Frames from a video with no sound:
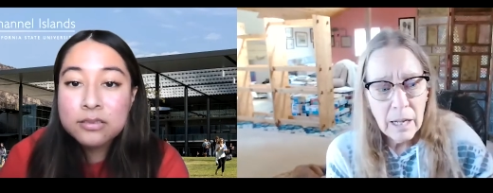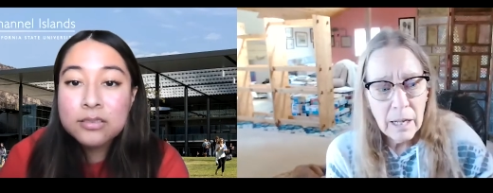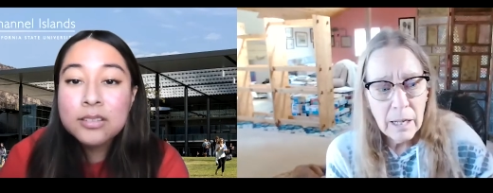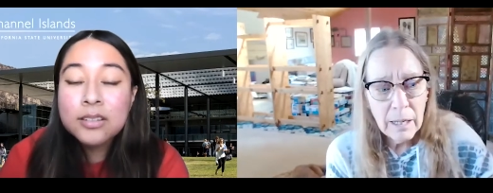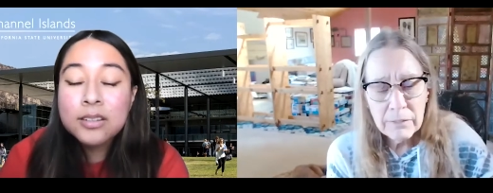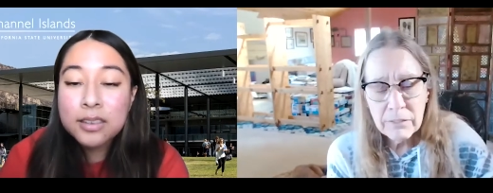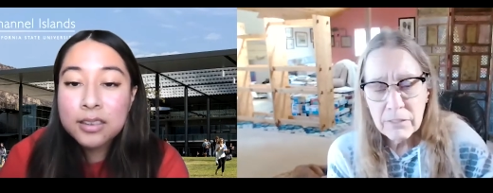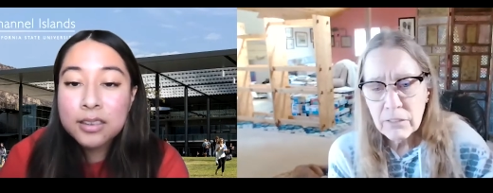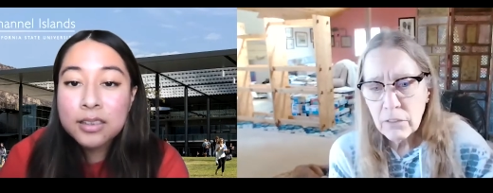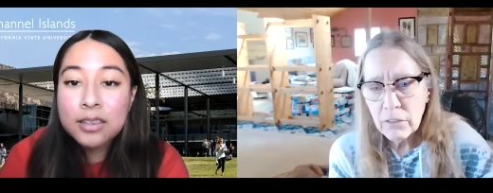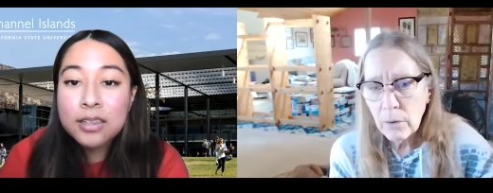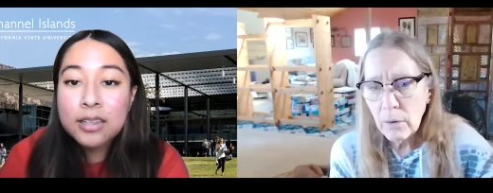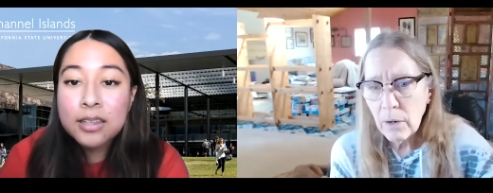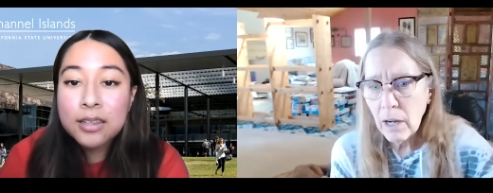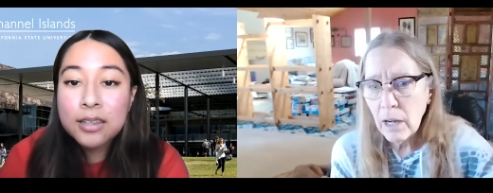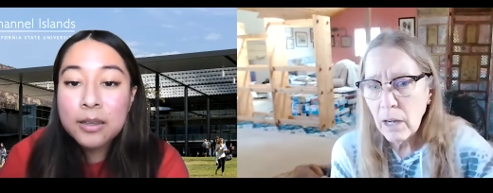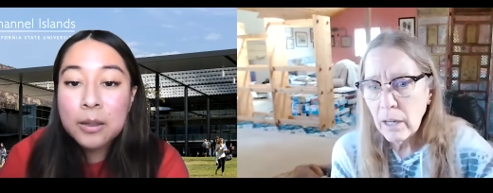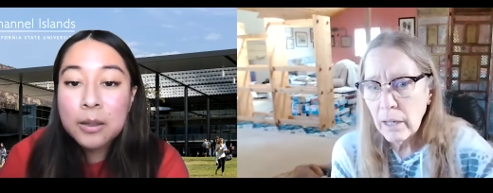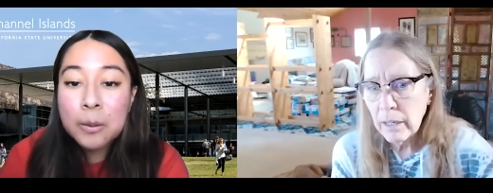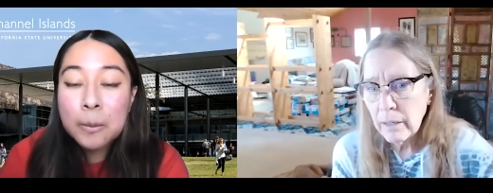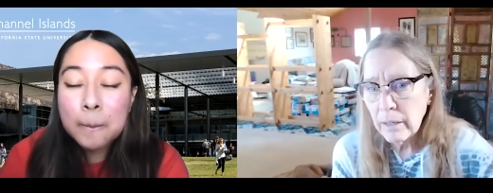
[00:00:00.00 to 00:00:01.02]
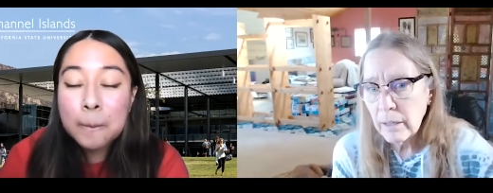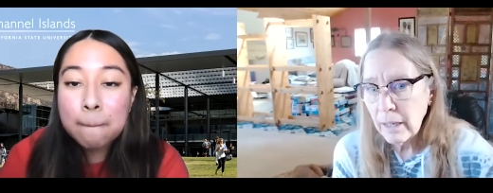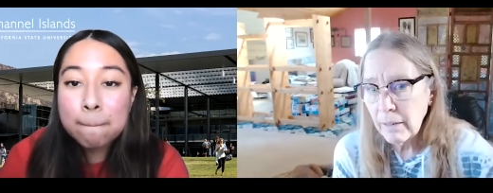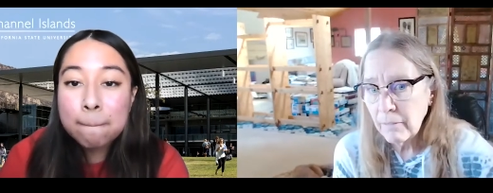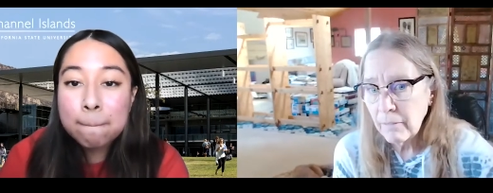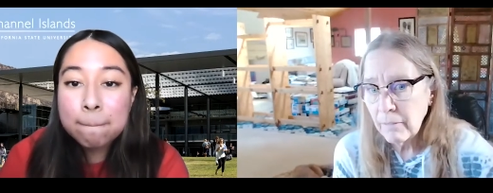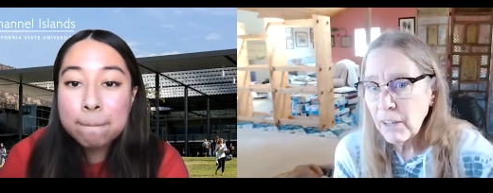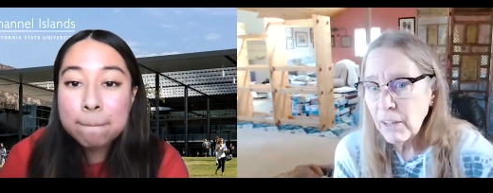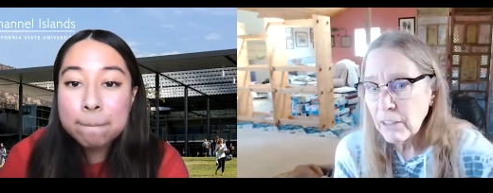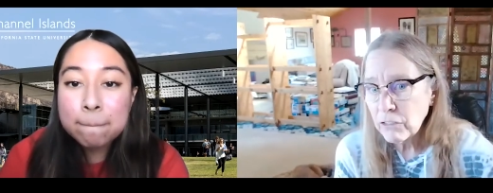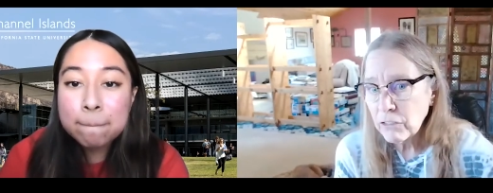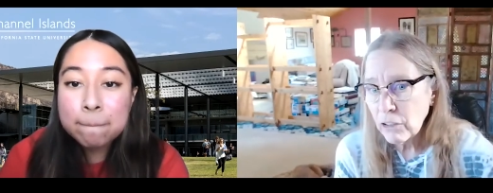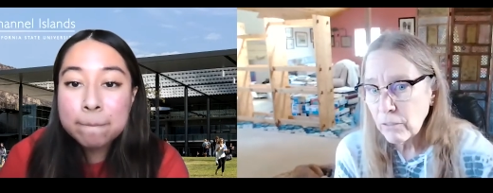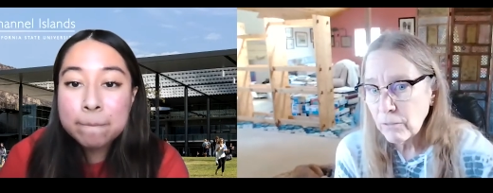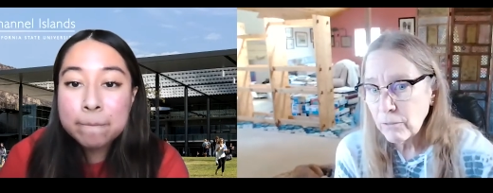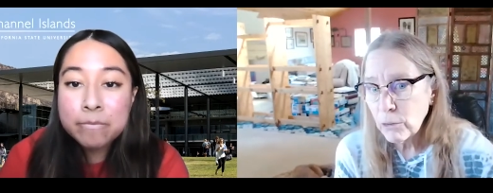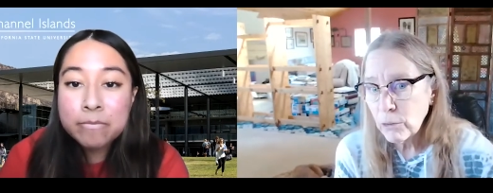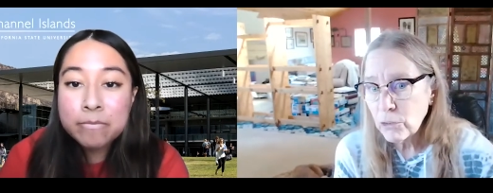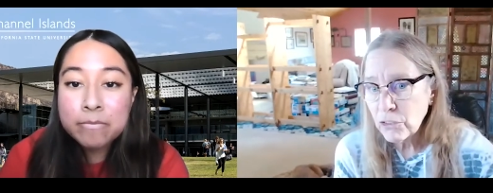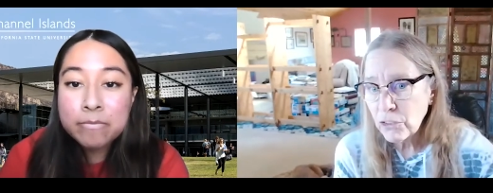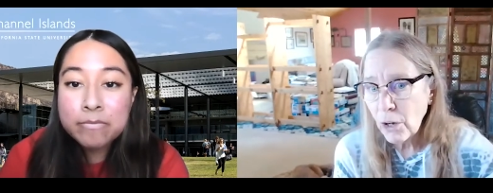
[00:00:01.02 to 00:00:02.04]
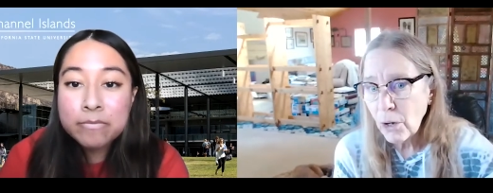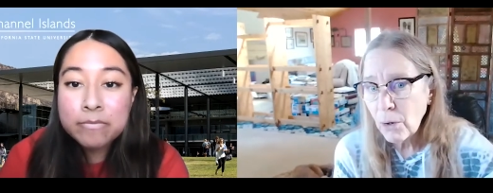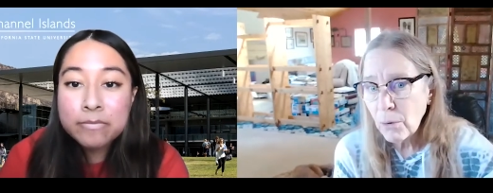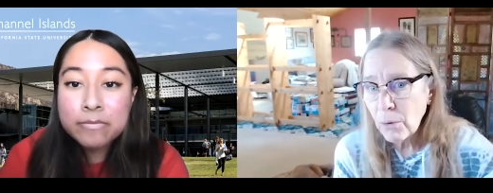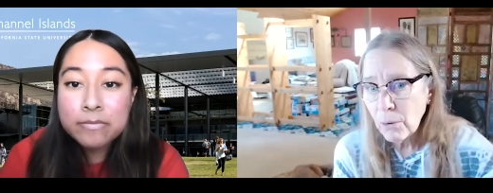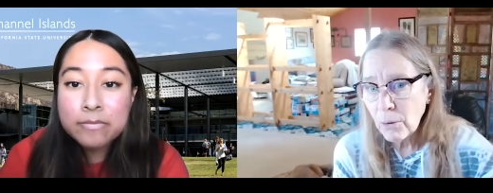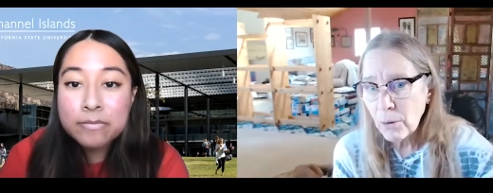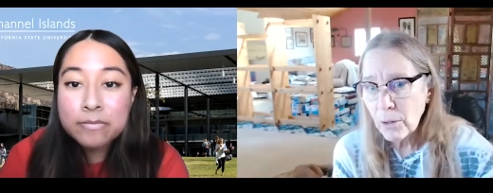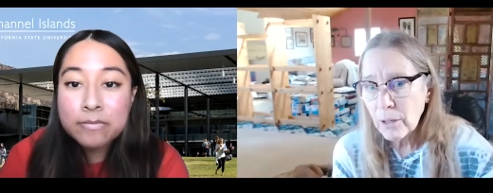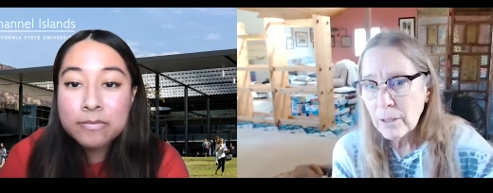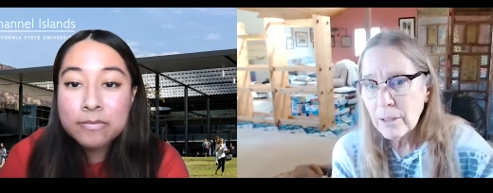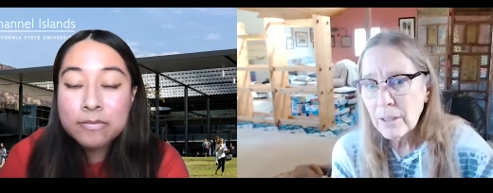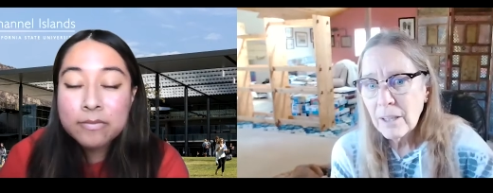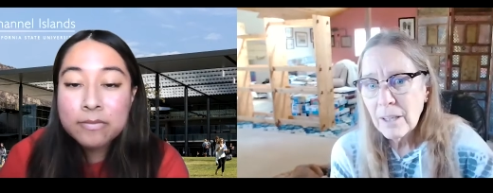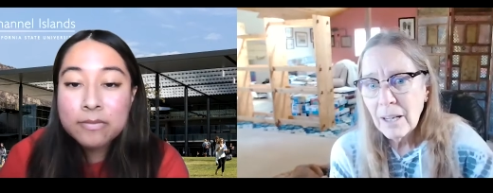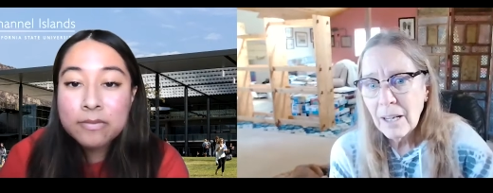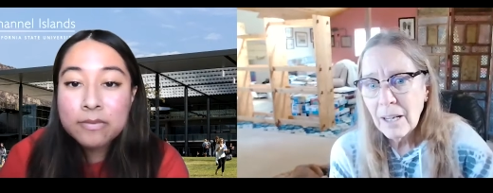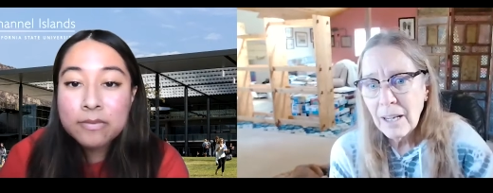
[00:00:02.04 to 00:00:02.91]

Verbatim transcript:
Speaker 1: And so, our, in fact, our first cohort,